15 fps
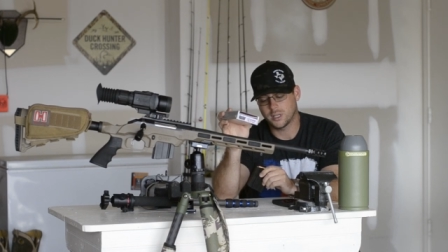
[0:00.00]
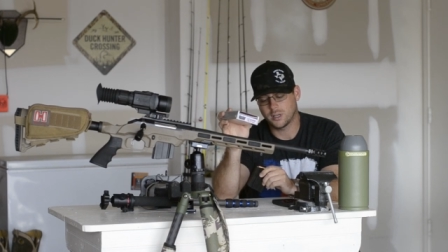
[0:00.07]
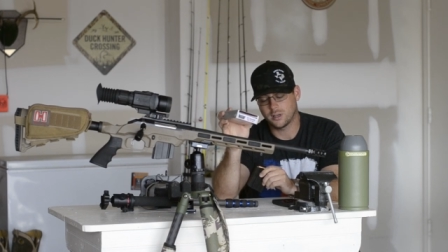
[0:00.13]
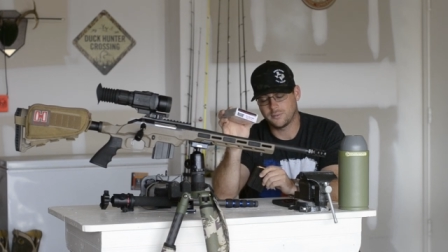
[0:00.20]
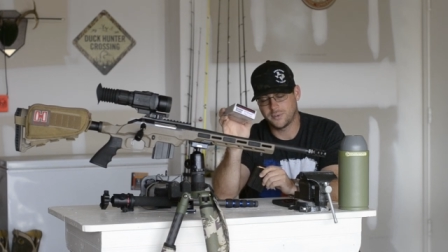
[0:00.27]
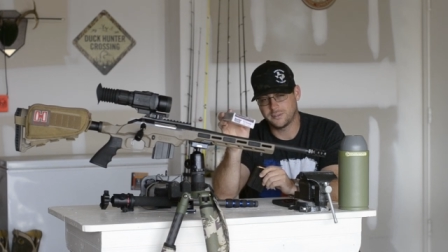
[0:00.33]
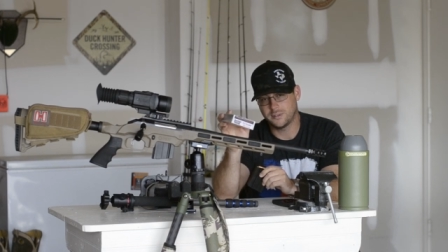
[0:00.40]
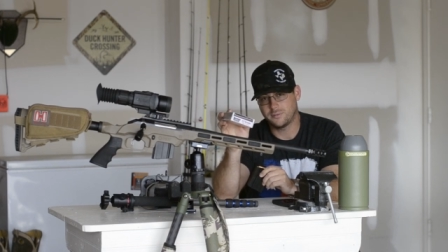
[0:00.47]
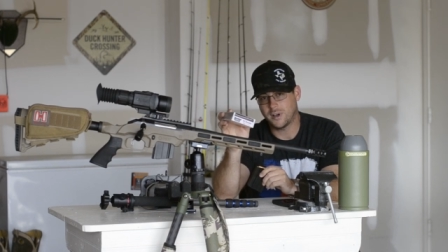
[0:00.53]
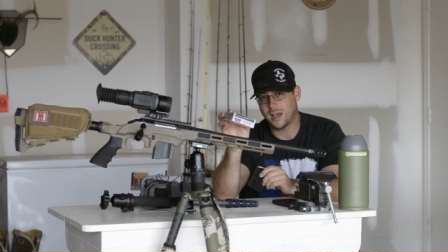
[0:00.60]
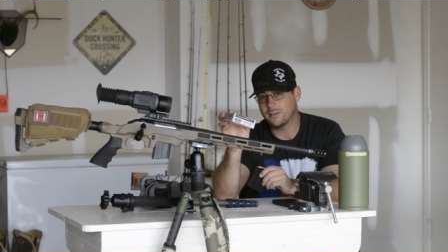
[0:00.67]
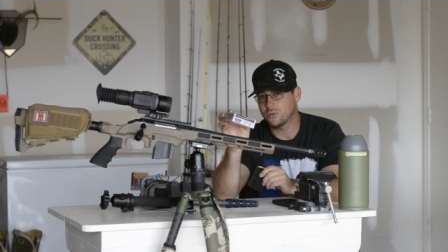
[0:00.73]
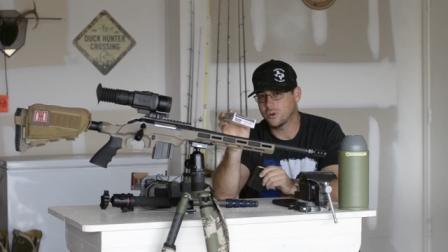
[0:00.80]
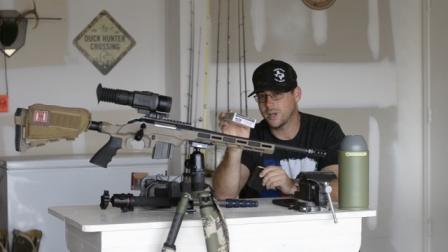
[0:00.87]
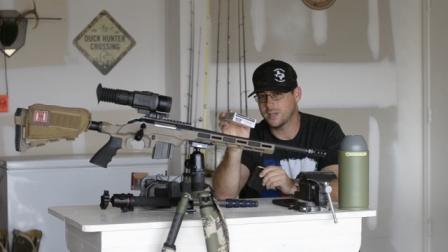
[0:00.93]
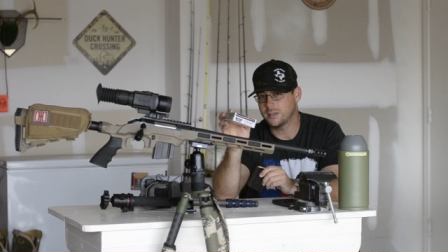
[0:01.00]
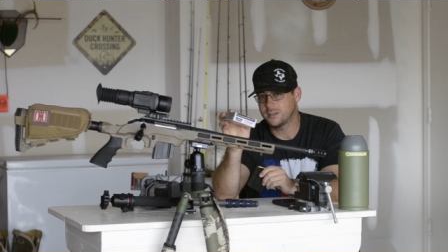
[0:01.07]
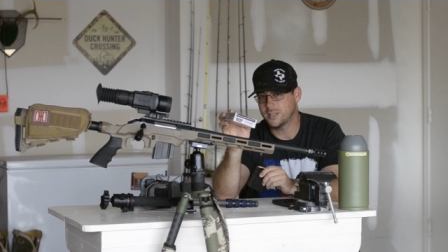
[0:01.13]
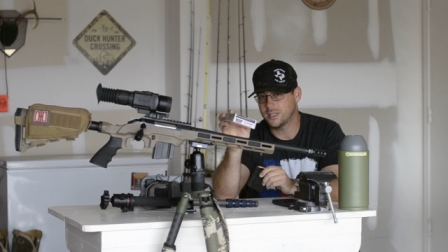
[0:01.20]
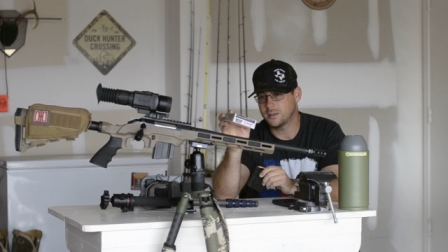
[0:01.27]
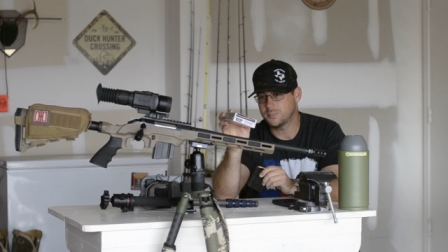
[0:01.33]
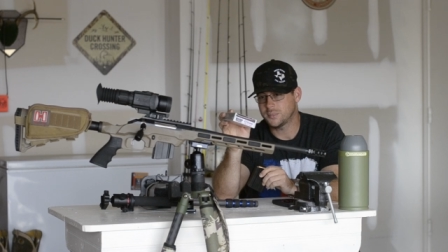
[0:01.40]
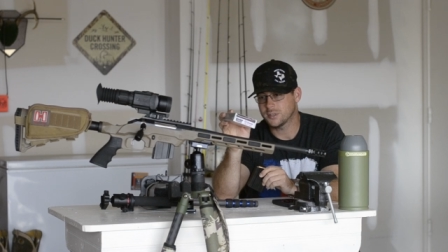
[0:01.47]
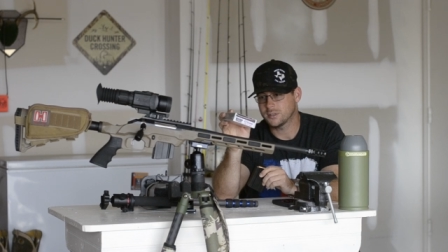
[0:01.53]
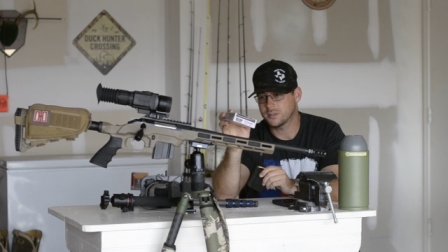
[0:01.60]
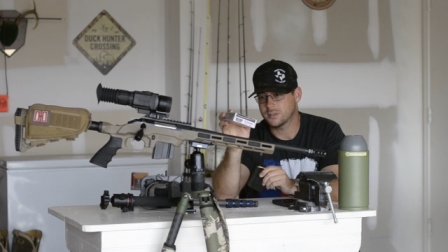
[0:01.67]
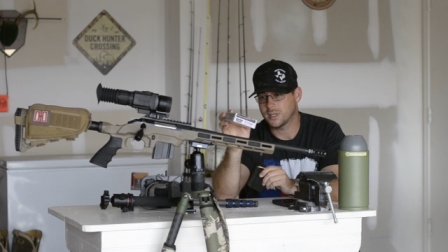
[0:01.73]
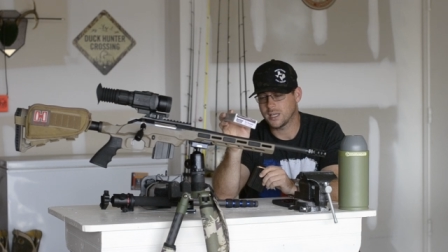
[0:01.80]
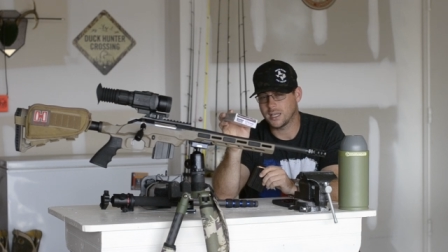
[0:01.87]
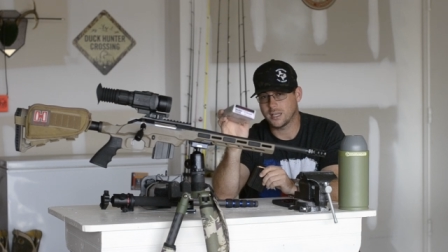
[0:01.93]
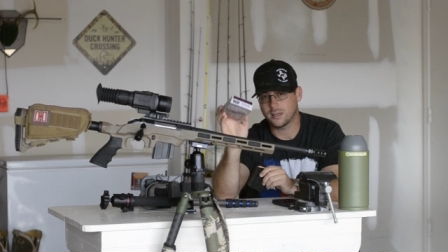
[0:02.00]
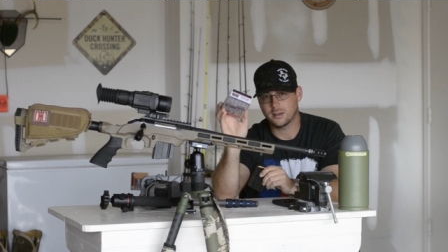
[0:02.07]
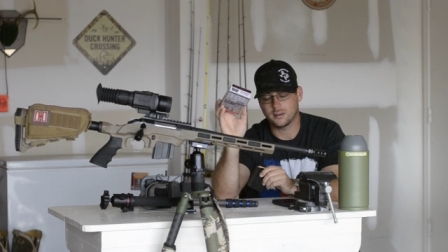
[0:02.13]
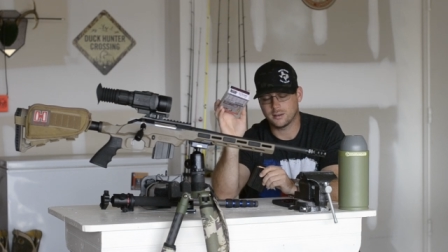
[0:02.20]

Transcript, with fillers: with the uh, 55 grain tipped,